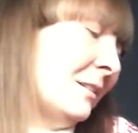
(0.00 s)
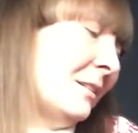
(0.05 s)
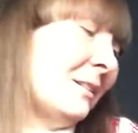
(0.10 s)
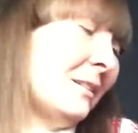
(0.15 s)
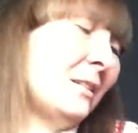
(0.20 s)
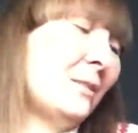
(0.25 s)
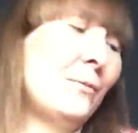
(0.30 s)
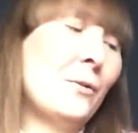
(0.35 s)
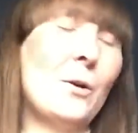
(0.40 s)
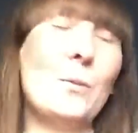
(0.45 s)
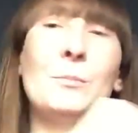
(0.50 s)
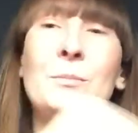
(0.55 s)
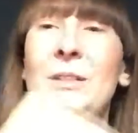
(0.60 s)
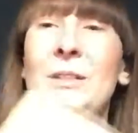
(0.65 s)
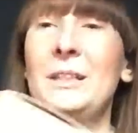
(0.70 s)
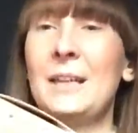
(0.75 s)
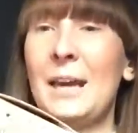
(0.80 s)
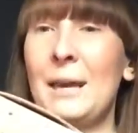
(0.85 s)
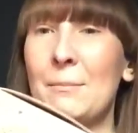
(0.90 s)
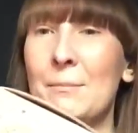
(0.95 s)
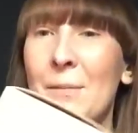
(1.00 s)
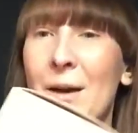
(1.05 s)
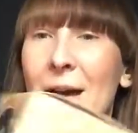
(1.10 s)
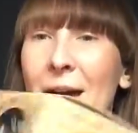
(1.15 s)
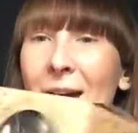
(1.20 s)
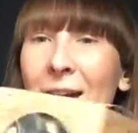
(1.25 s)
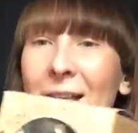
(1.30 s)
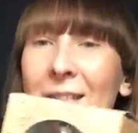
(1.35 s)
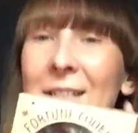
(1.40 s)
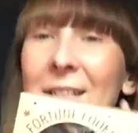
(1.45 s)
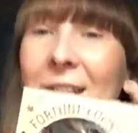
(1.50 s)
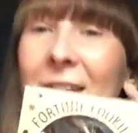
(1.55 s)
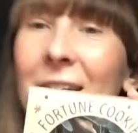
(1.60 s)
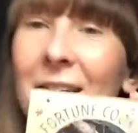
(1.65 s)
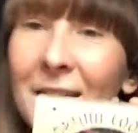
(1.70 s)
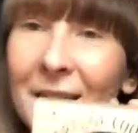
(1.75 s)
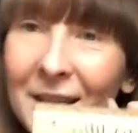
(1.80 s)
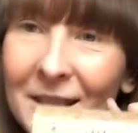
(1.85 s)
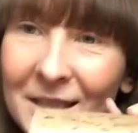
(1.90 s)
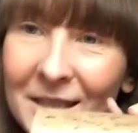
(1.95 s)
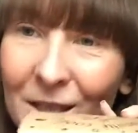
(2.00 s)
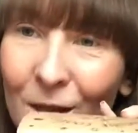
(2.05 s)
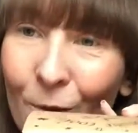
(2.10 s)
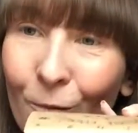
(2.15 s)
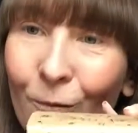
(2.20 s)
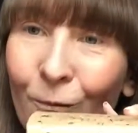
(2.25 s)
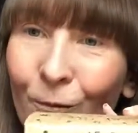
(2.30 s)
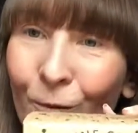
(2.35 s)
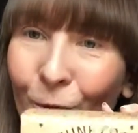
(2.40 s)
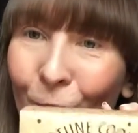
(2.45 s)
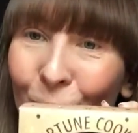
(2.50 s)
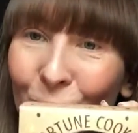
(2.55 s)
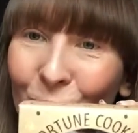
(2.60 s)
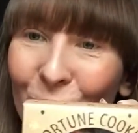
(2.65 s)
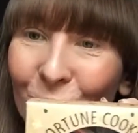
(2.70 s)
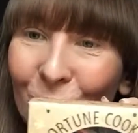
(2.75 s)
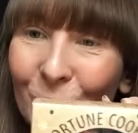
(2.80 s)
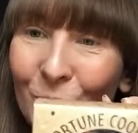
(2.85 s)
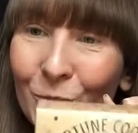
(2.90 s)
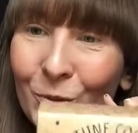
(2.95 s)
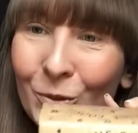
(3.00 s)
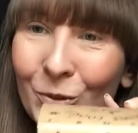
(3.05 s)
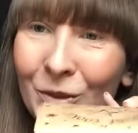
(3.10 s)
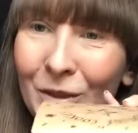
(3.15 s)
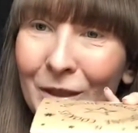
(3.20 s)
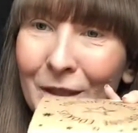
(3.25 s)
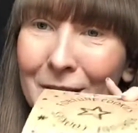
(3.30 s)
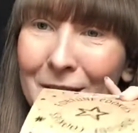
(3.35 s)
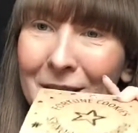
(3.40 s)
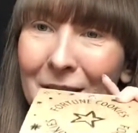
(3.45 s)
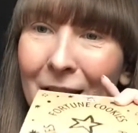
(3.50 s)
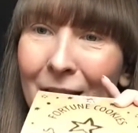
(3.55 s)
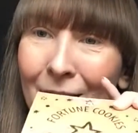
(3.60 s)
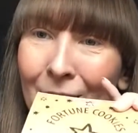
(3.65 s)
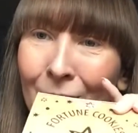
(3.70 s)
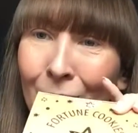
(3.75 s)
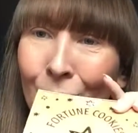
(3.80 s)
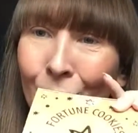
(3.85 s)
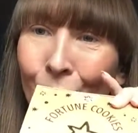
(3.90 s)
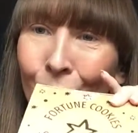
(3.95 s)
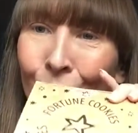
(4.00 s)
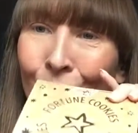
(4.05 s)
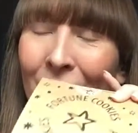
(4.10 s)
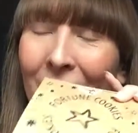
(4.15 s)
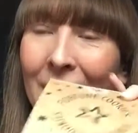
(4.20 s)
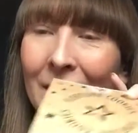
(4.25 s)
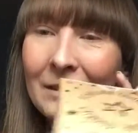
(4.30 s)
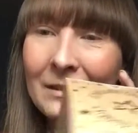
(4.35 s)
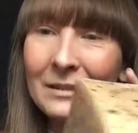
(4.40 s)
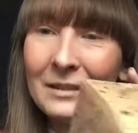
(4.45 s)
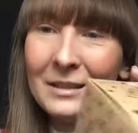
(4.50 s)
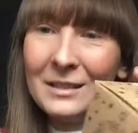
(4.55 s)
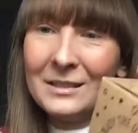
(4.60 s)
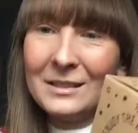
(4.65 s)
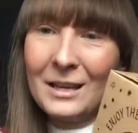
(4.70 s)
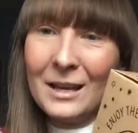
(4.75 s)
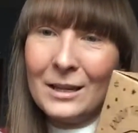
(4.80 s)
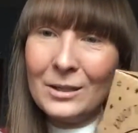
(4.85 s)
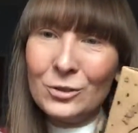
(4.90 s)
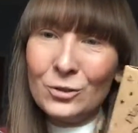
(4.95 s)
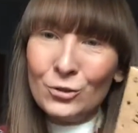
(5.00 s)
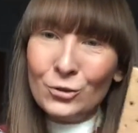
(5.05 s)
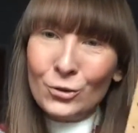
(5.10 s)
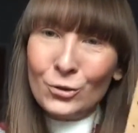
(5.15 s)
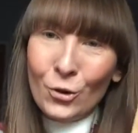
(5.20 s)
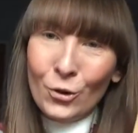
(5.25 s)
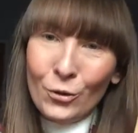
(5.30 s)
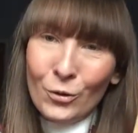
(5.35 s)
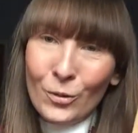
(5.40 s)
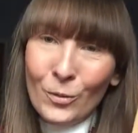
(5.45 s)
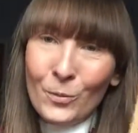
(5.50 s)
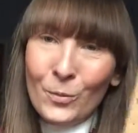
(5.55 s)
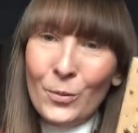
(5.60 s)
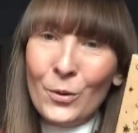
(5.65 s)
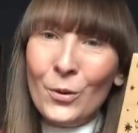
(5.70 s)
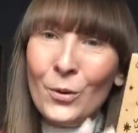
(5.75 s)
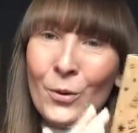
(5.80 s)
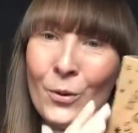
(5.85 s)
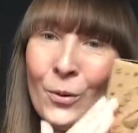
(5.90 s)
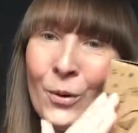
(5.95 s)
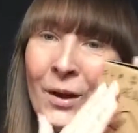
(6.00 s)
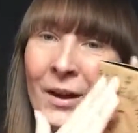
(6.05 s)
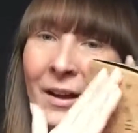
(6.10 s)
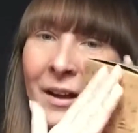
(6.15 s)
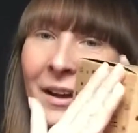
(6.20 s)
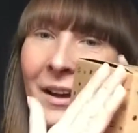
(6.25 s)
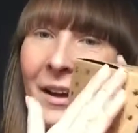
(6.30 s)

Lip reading: this is from TK Maxx. It's fortune cookies, and look at this adorable